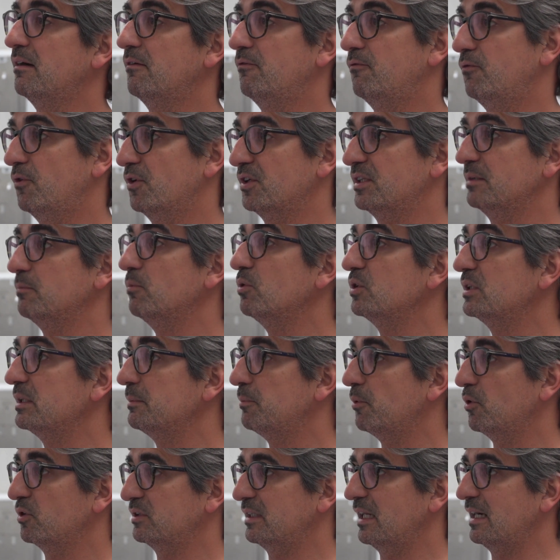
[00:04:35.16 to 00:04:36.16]
For the
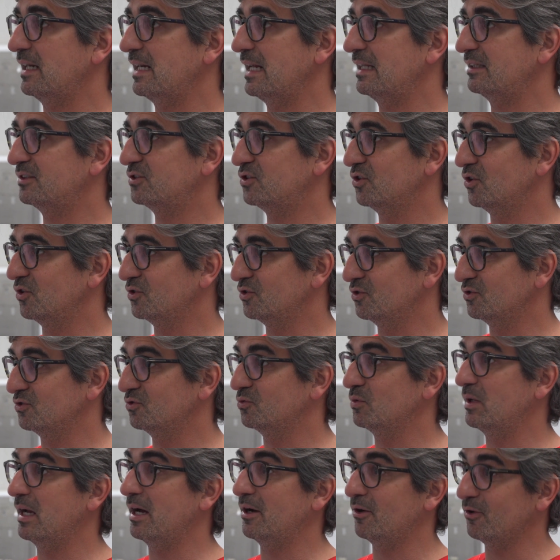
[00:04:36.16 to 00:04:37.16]
multiportal RAT surgeons,
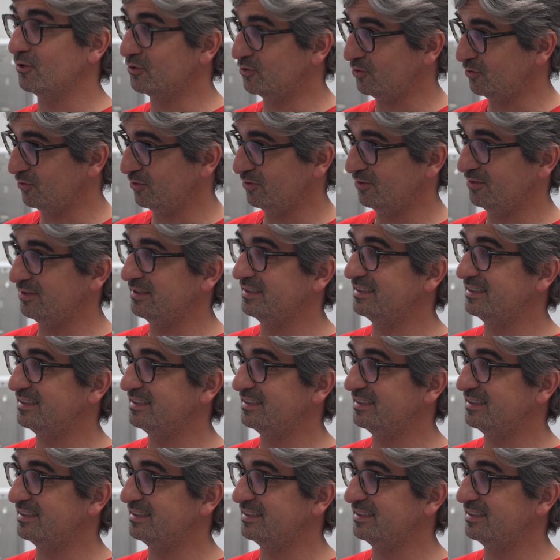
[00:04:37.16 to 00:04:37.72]
we are also